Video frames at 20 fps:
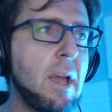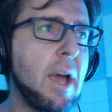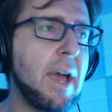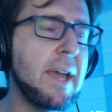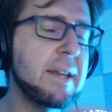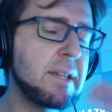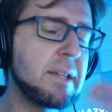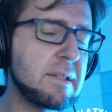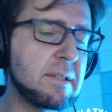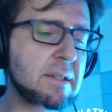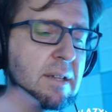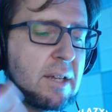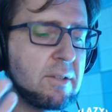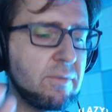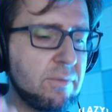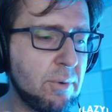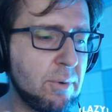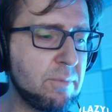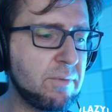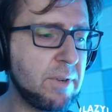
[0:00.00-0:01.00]
And this is kind
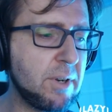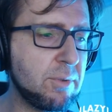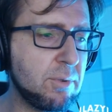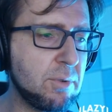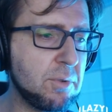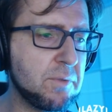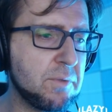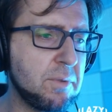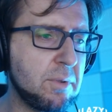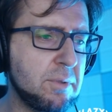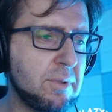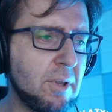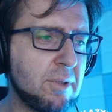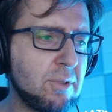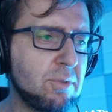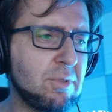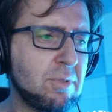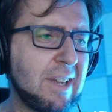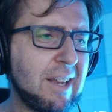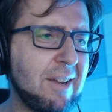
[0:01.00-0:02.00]
of very useful not
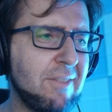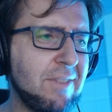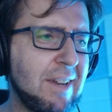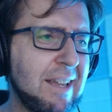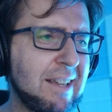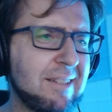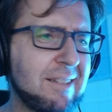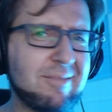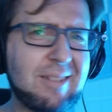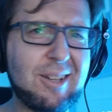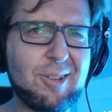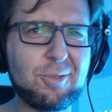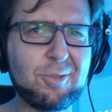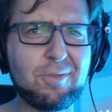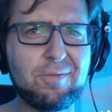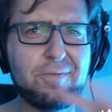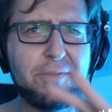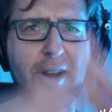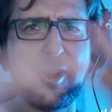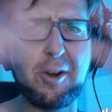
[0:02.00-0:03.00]
to have like a lot
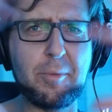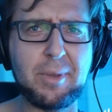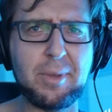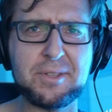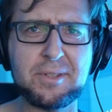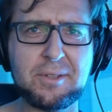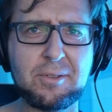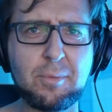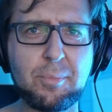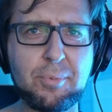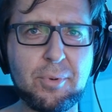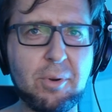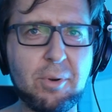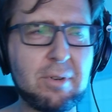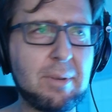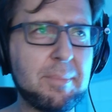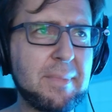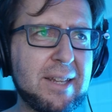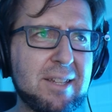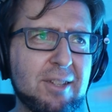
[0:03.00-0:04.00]
of variables in your
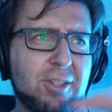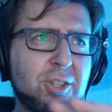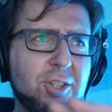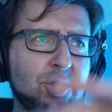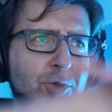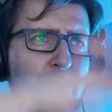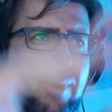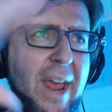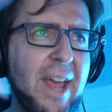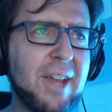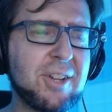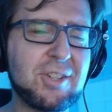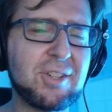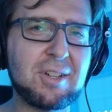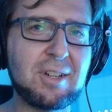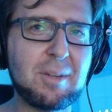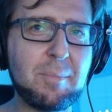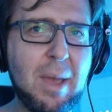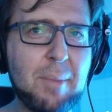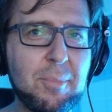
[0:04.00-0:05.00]
program that trash
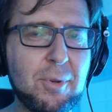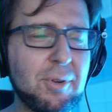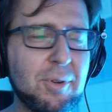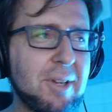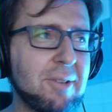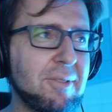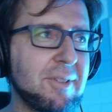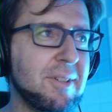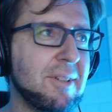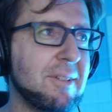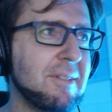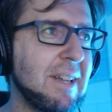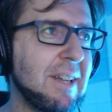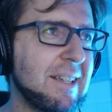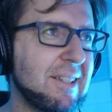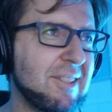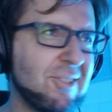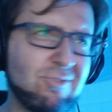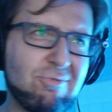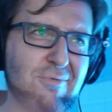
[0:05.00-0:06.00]
the memory or you know
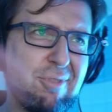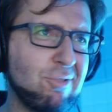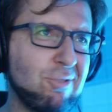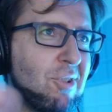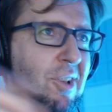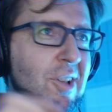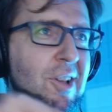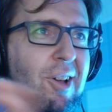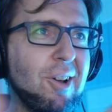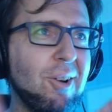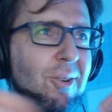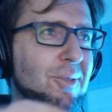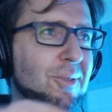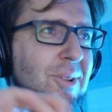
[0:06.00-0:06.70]
like just like all,